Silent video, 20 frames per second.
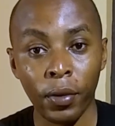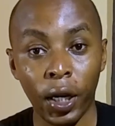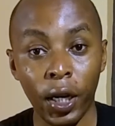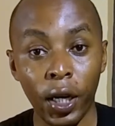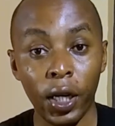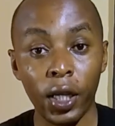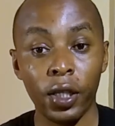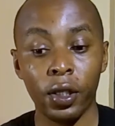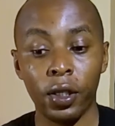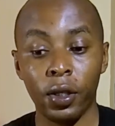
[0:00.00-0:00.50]
it
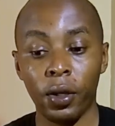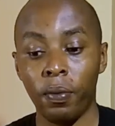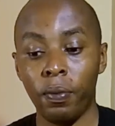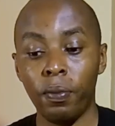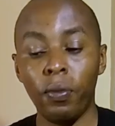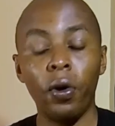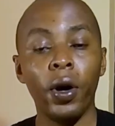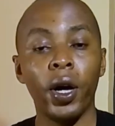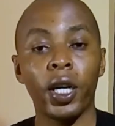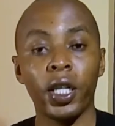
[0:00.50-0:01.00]
is
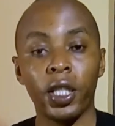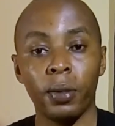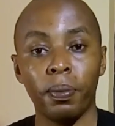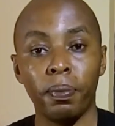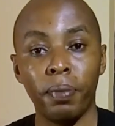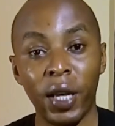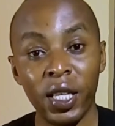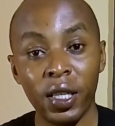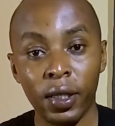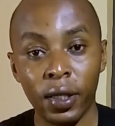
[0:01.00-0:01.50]
more
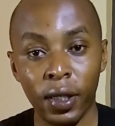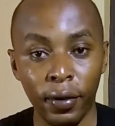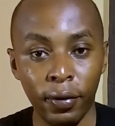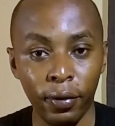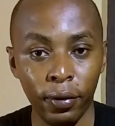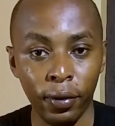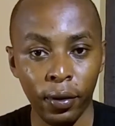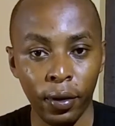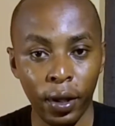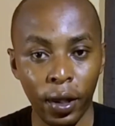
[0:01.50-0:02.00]
expensive
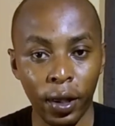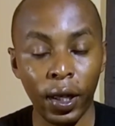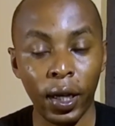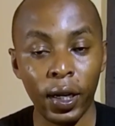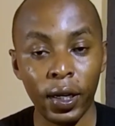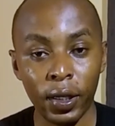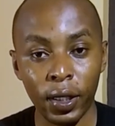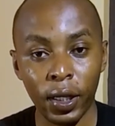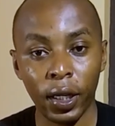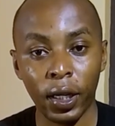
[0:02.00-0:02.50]

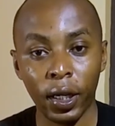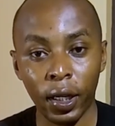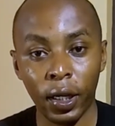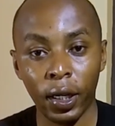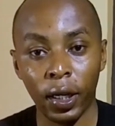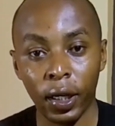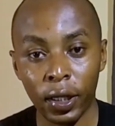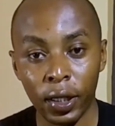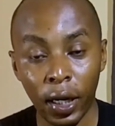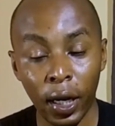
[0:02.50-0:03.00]
than
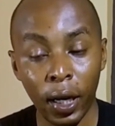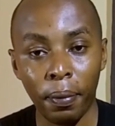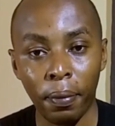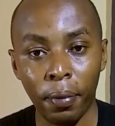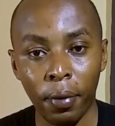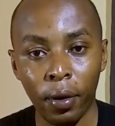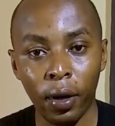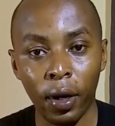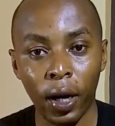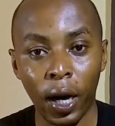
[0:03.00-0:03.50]
taking it up
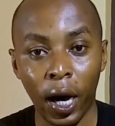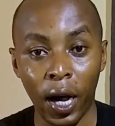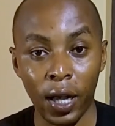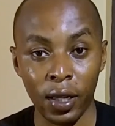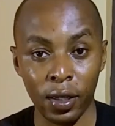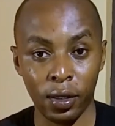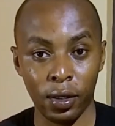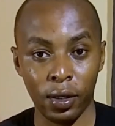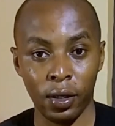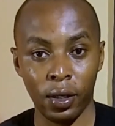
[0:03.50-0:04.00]

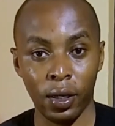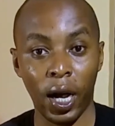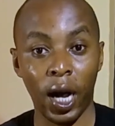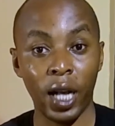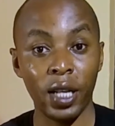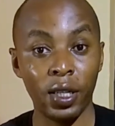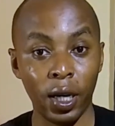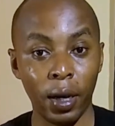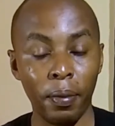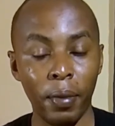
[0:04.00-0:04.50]
as a
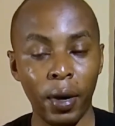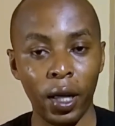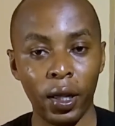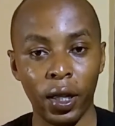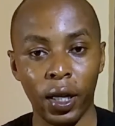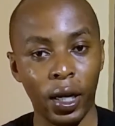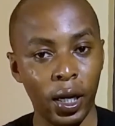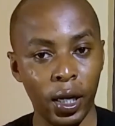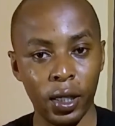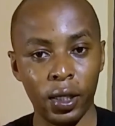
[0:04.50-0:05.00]
Chama.
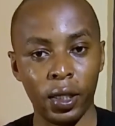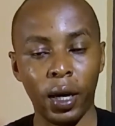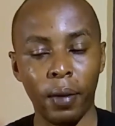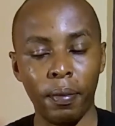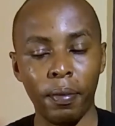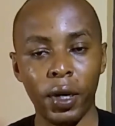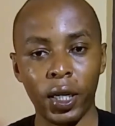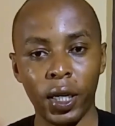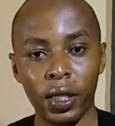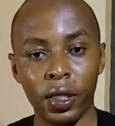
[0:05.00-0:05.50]
The rates are
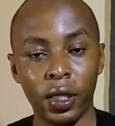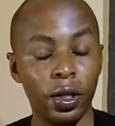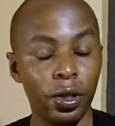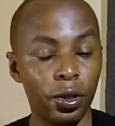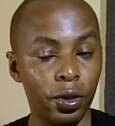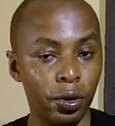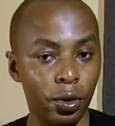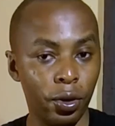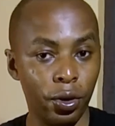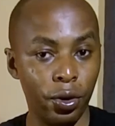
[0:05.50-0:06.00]
better
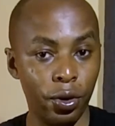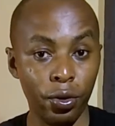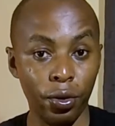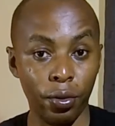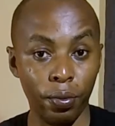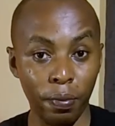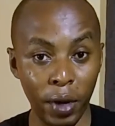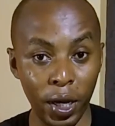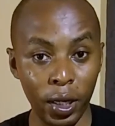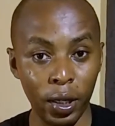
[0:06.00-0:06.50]
since you're
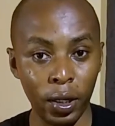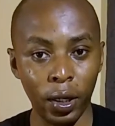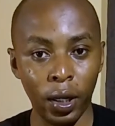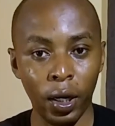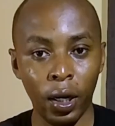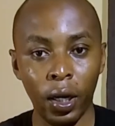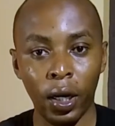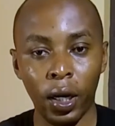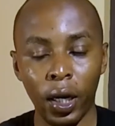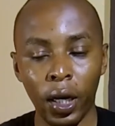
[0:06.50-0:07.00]
many.
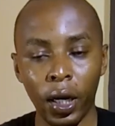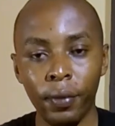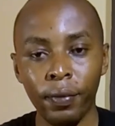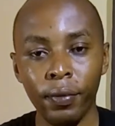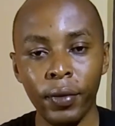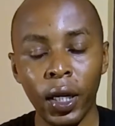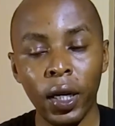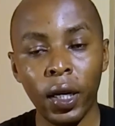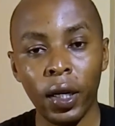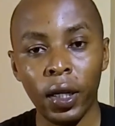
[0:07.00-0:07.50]
Yeah.
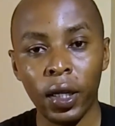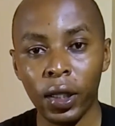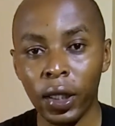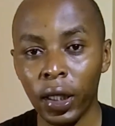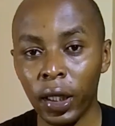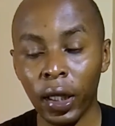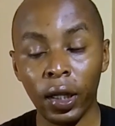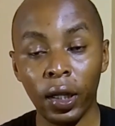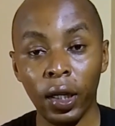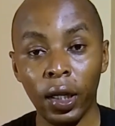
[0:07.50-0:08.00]
The
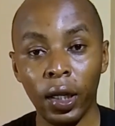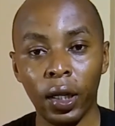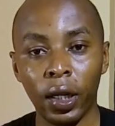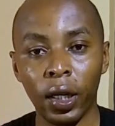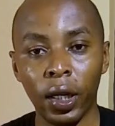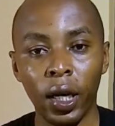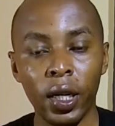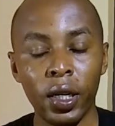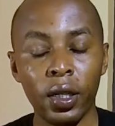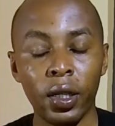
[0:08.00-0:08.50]
second thing
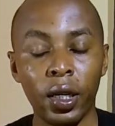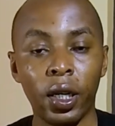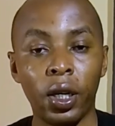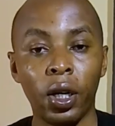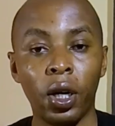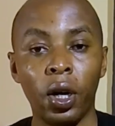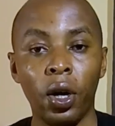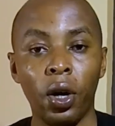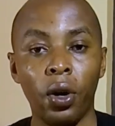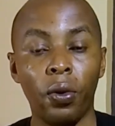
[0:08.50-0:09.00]
is that
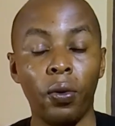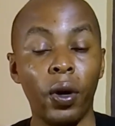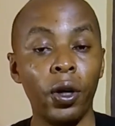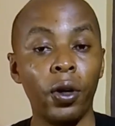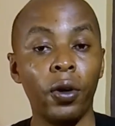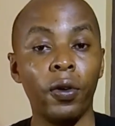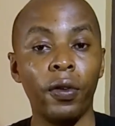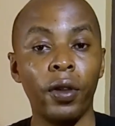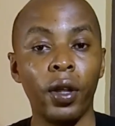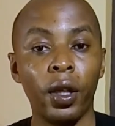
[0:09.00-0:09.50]
one
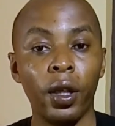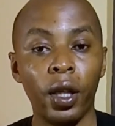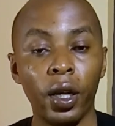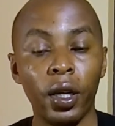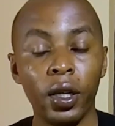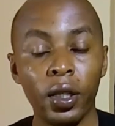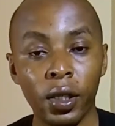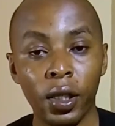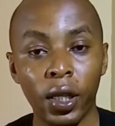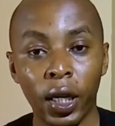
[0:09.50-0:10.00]
of the
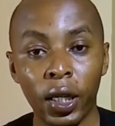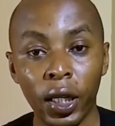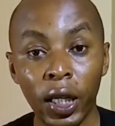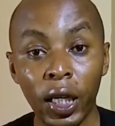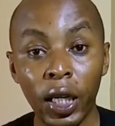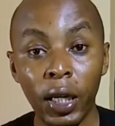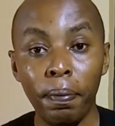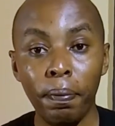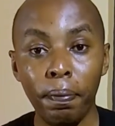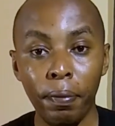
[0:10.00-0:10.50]
things that
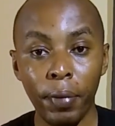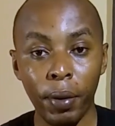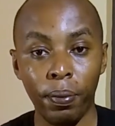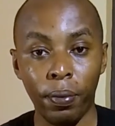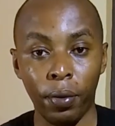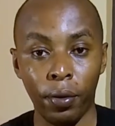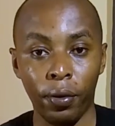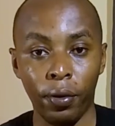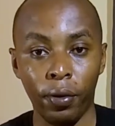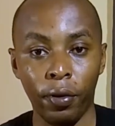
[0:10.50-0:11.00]
keep
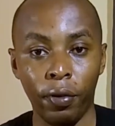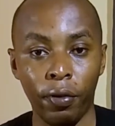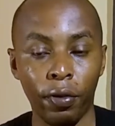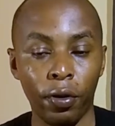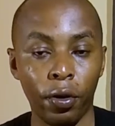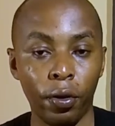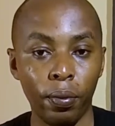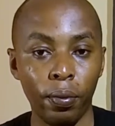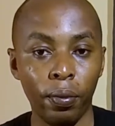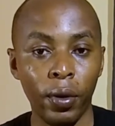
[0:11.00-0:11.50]
people
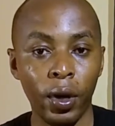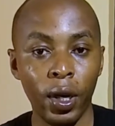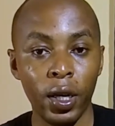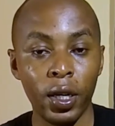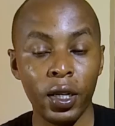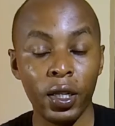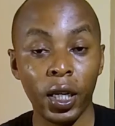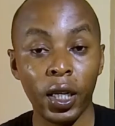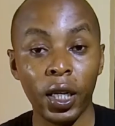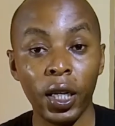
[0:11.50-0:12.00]
from
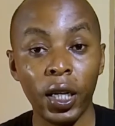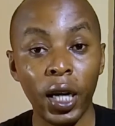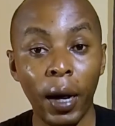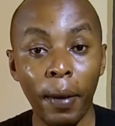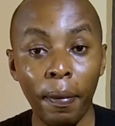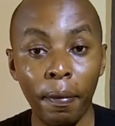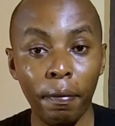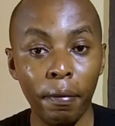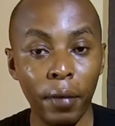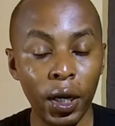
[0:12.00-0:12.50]
taking
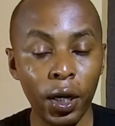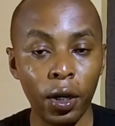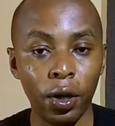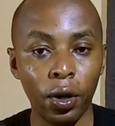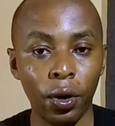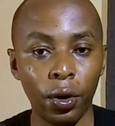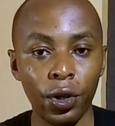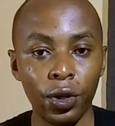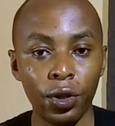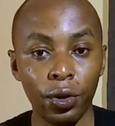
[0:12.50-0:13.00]
up
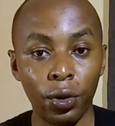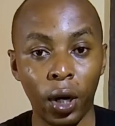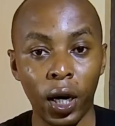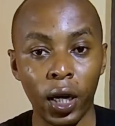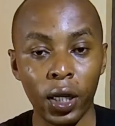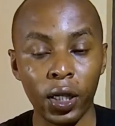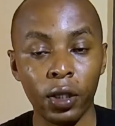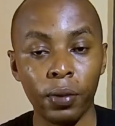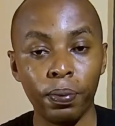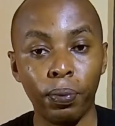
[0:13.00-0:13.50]
medical
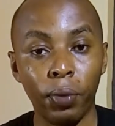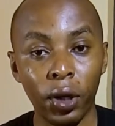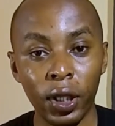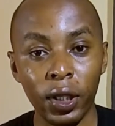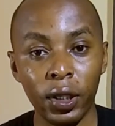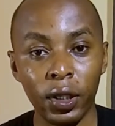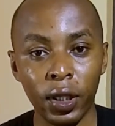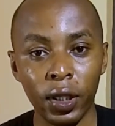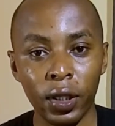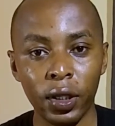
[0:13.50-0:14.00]
insurance
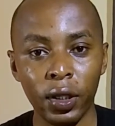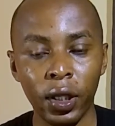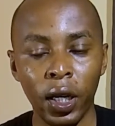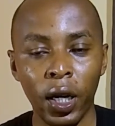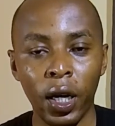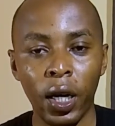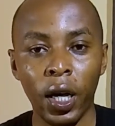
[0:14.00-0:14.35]
policies